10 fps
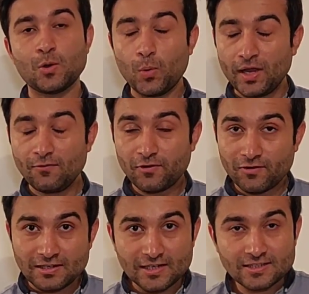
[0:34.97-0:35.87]
Well, we
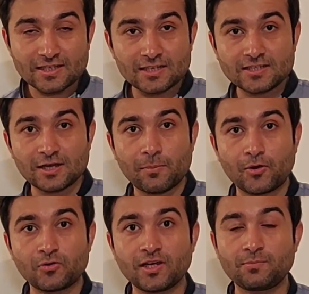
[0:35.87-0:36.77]
will discuss
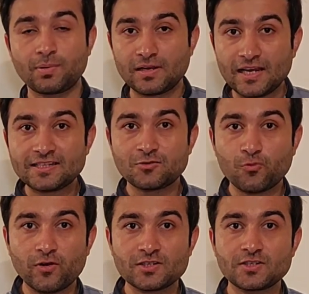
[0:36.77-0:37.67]
about it, but let's
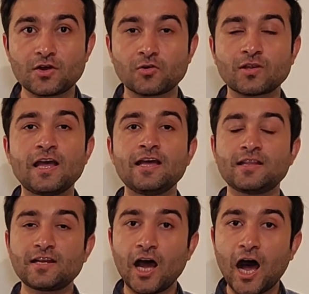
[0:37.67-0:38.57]
first out
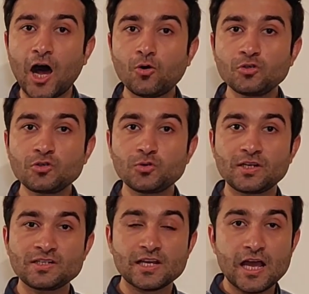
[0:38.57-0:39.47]
that how
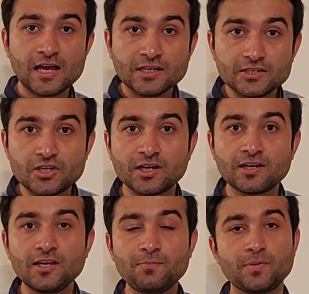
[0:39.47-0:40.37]
students
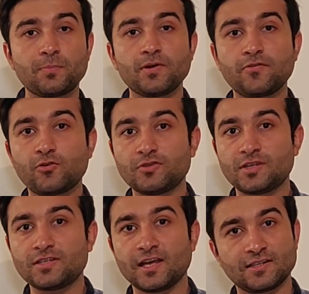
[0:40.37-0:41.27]
generally prepare for
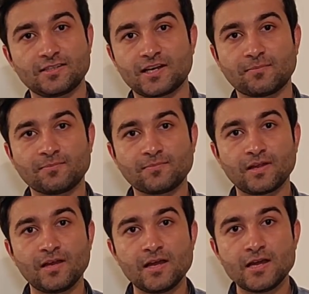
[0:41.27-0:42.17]
this exam.
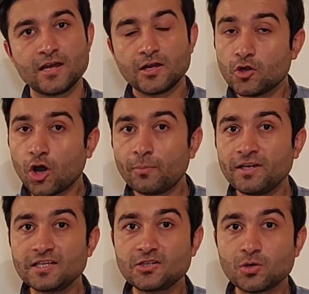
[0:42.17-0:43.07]
Normally